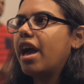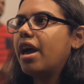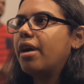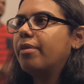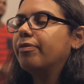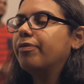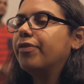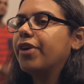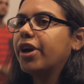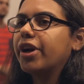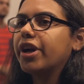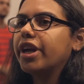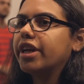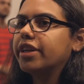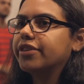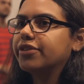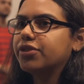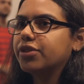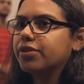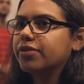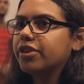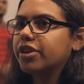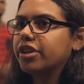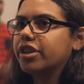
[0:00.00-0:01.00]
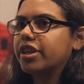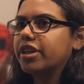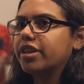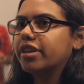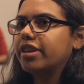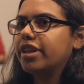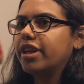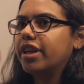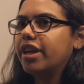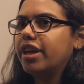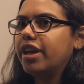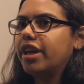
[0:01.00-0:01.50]
am very introverted
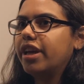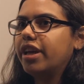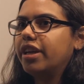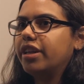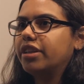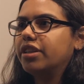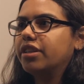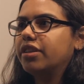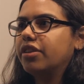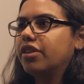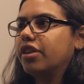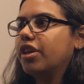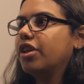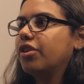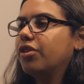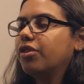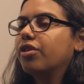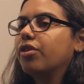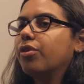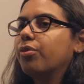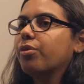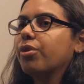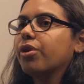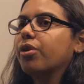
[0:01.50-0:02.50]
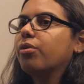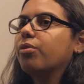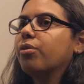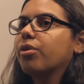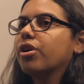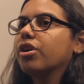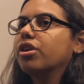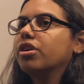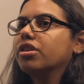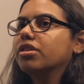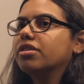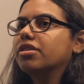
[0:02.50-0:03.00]
in, in the real
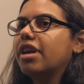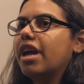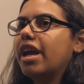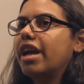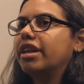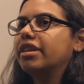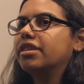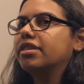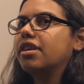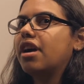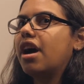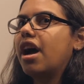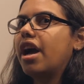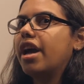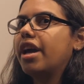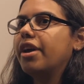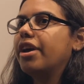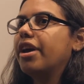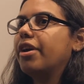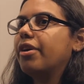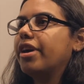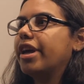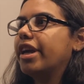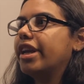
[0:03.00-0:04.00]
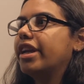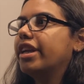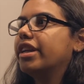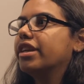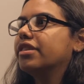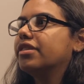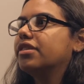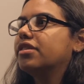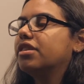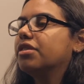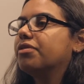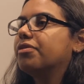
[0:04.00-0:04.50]
world and it, it
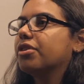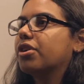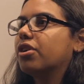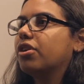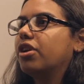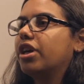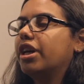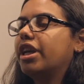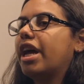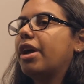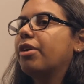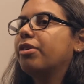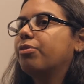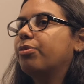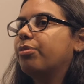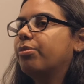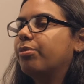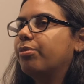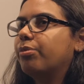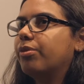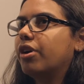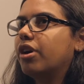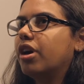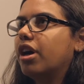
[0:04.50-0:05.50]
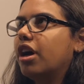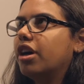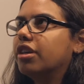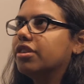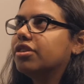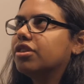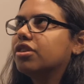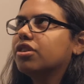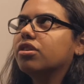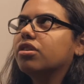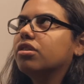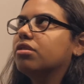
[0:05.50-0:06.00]
is difficult and I
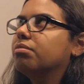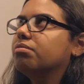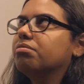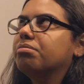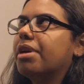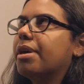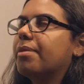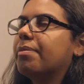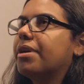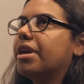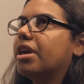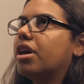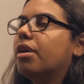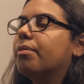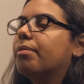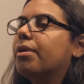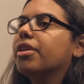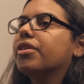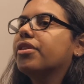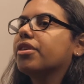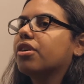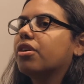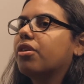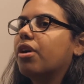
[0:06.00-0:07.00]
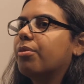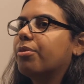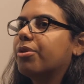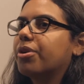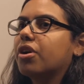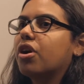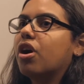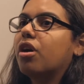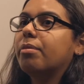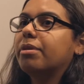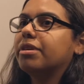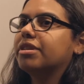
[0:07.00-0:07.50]
until maybe a month ago I
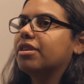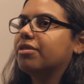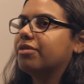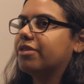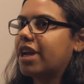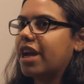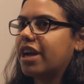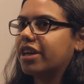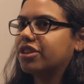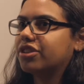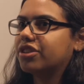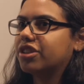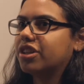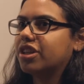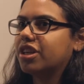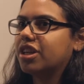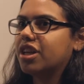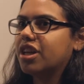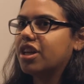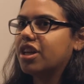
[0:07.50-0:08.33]
wouldn't call myself an actor.